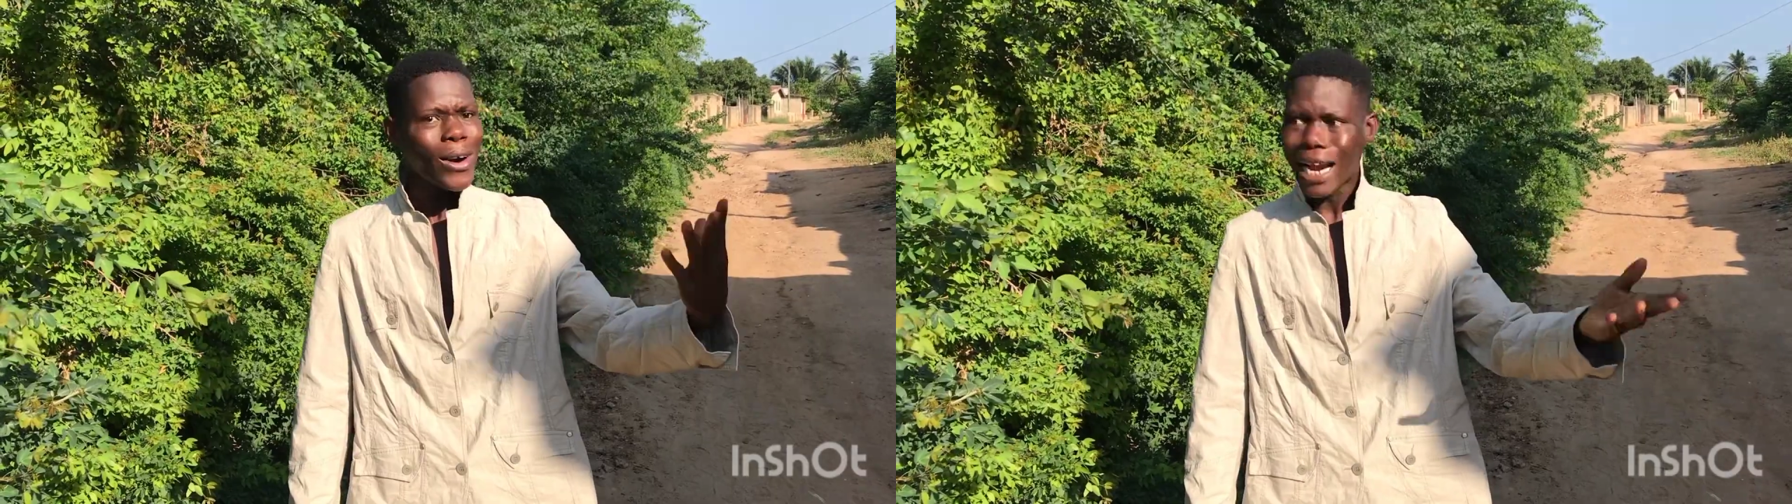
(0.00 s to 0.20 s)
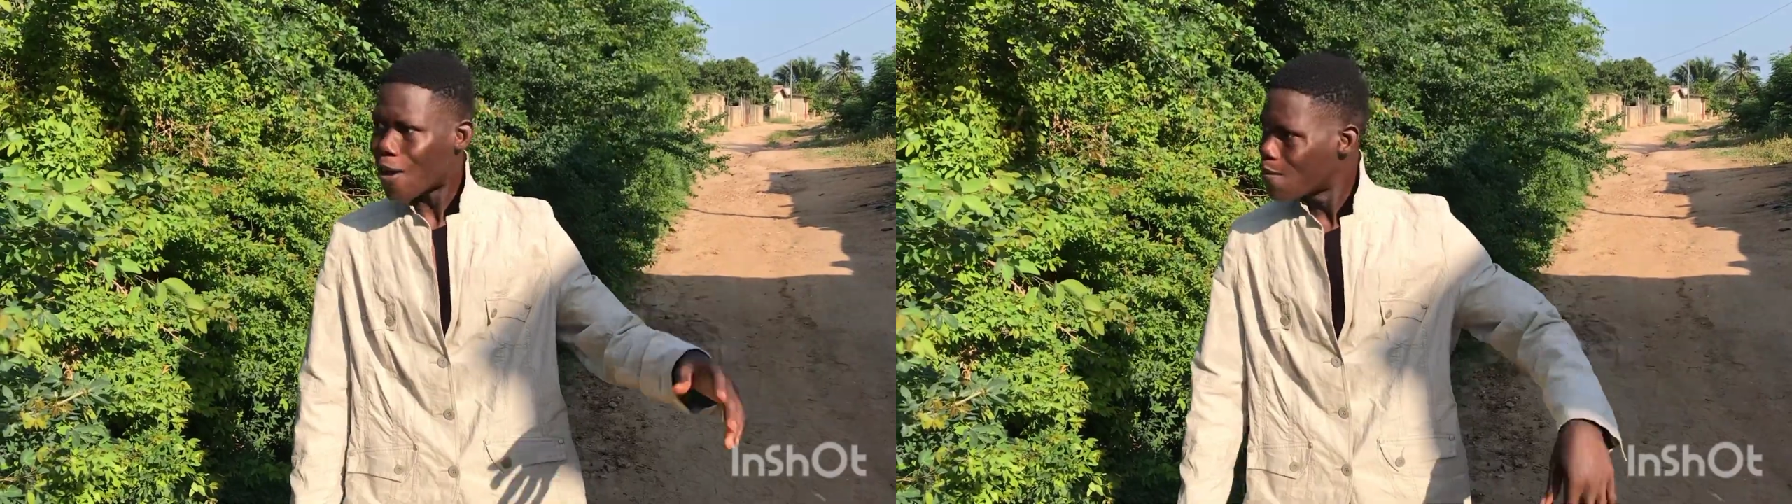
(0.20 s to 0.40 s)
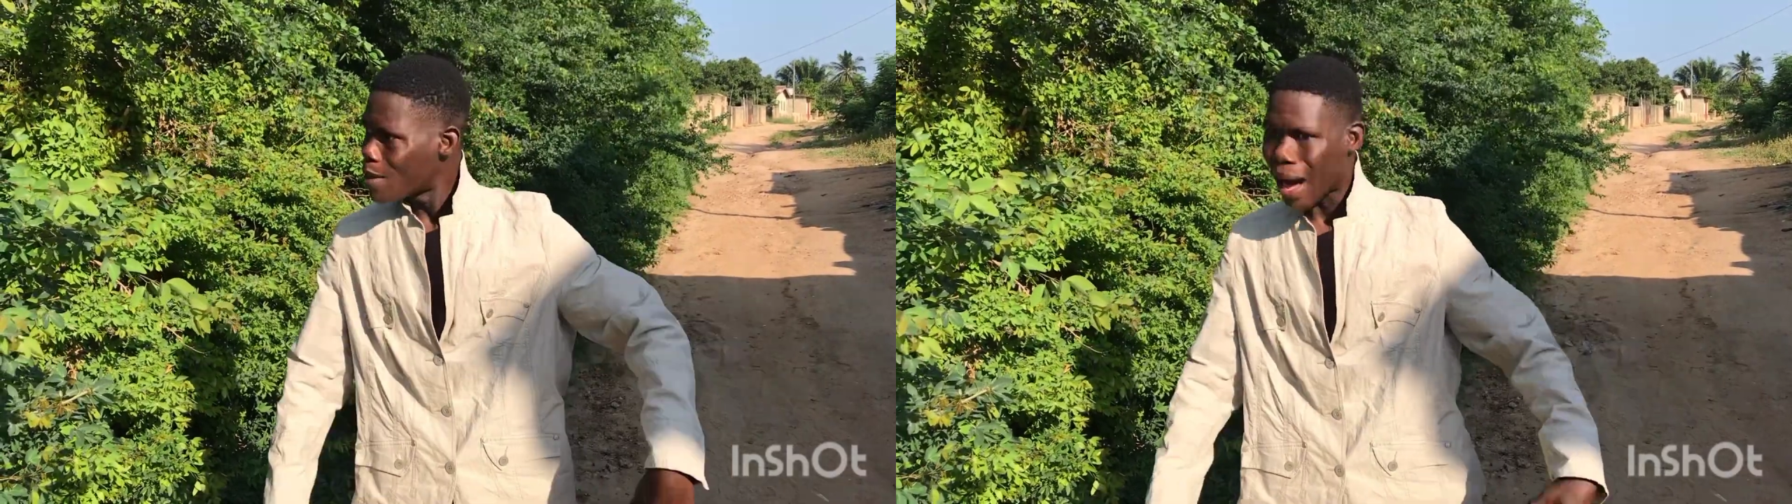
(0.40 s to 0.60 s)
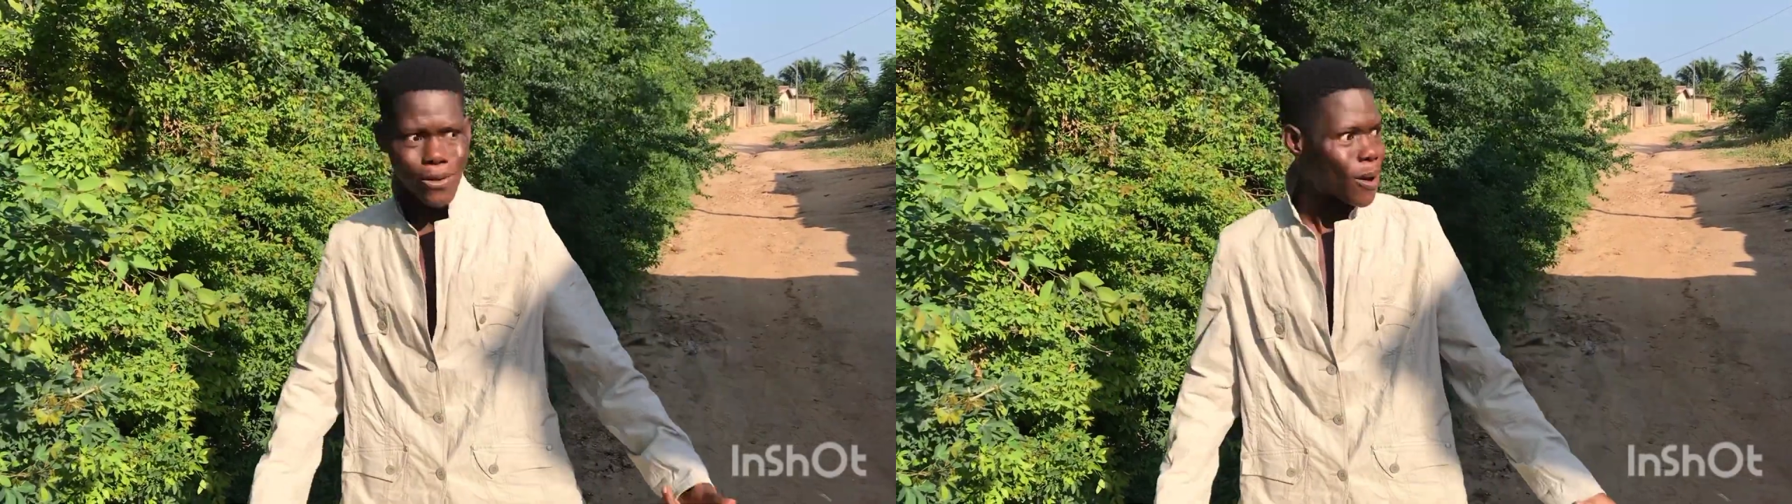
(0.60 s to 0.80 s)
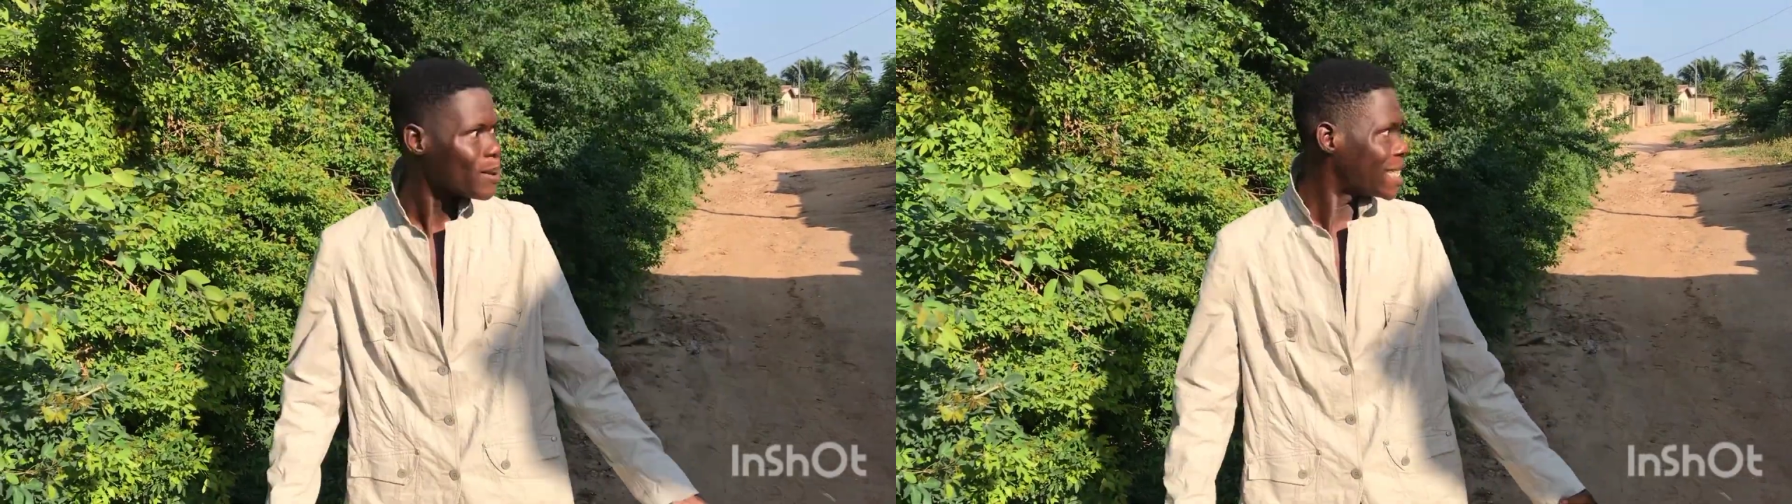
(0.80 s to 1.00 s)
That will be my
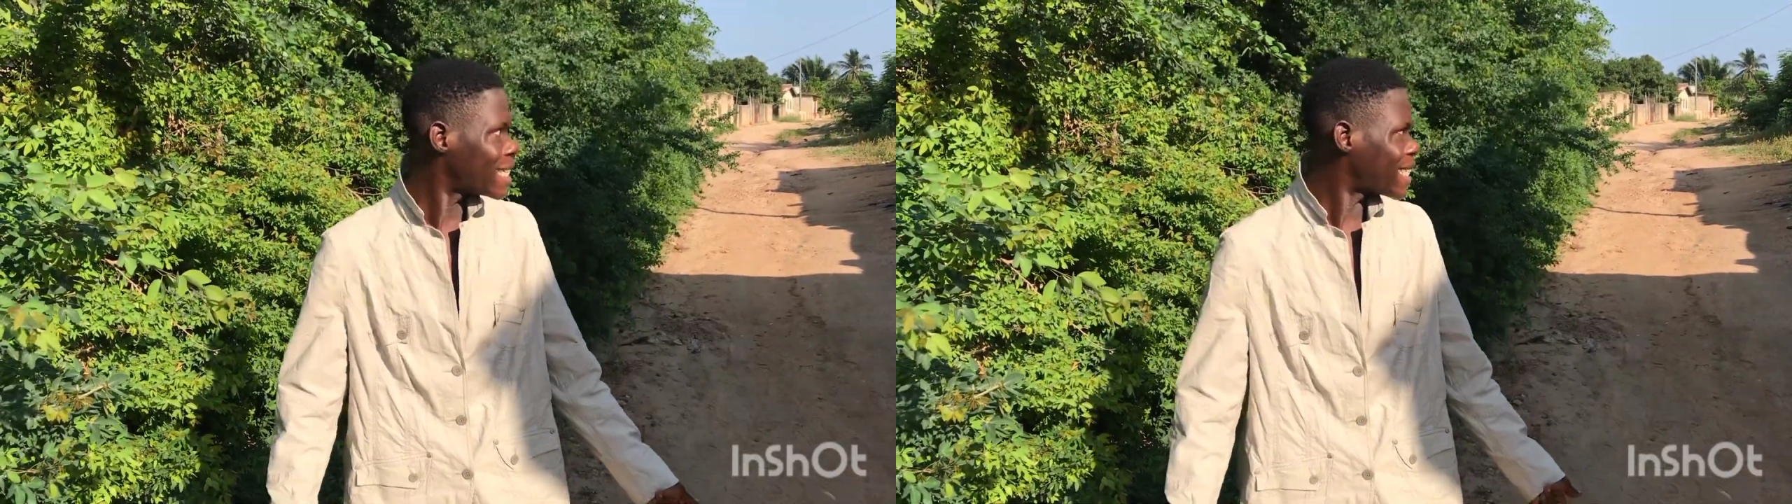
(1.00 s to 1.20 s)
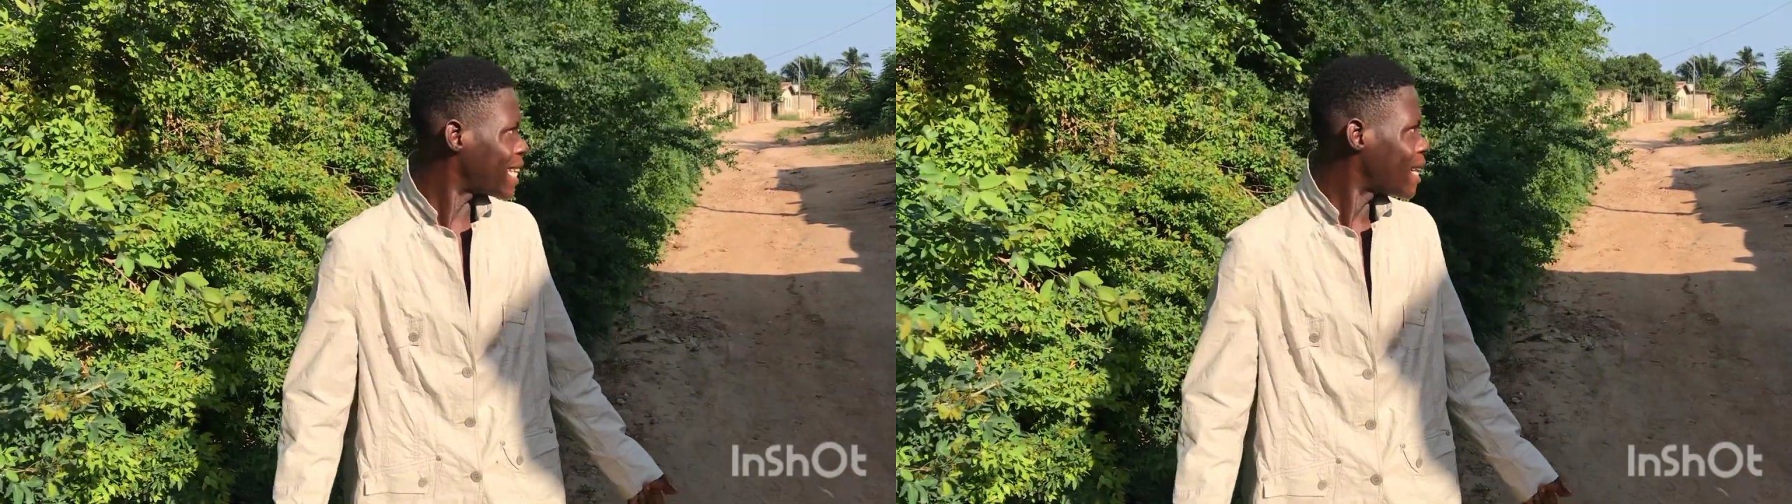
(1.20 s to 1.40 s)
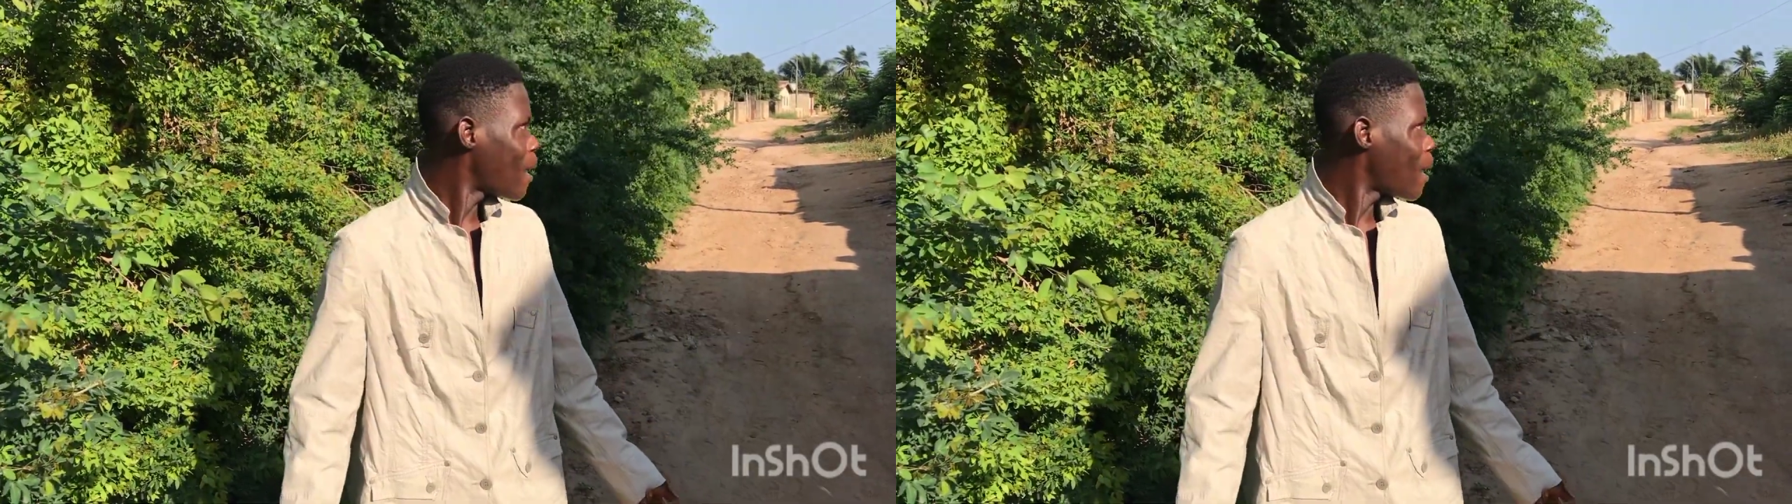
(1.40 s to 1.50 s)
job in this age.